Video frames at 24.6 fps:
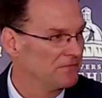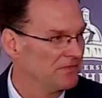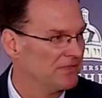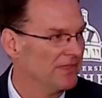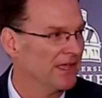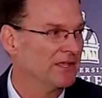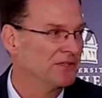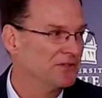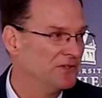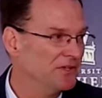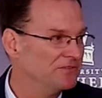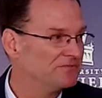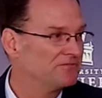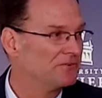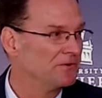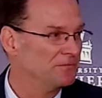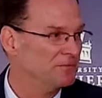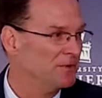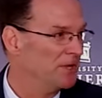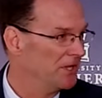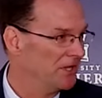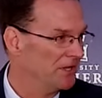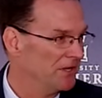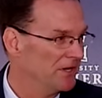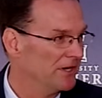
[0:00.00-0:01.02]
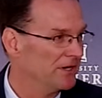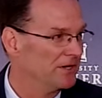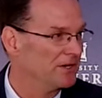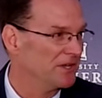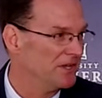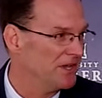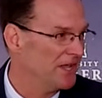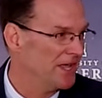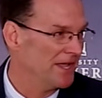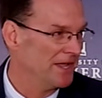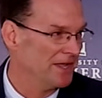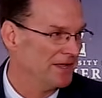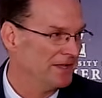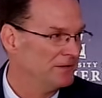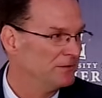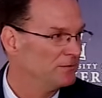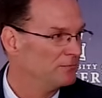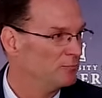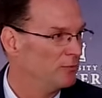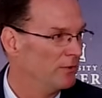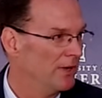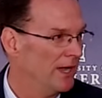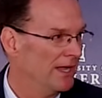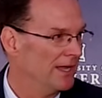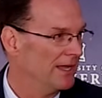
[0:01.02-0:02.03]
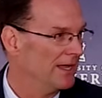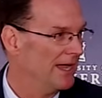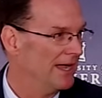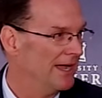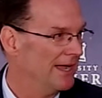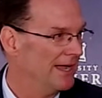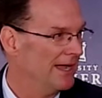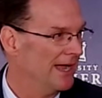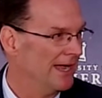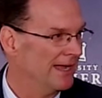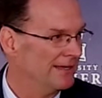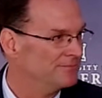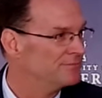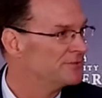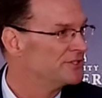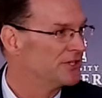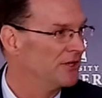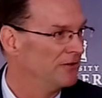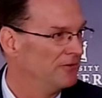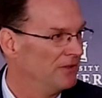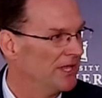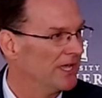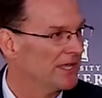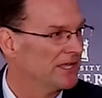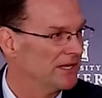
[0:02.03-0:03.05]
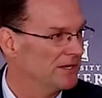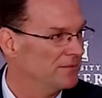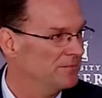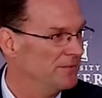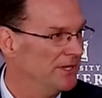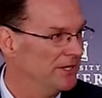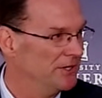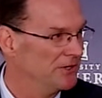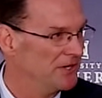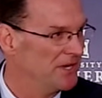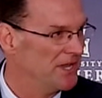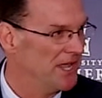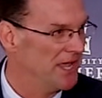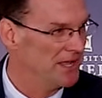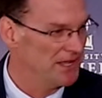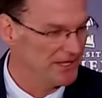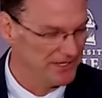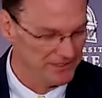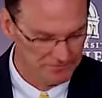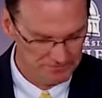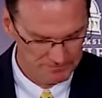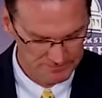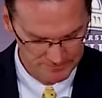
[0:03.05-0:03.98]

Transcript: thank you for being here today. I'm so lucky to be your dad.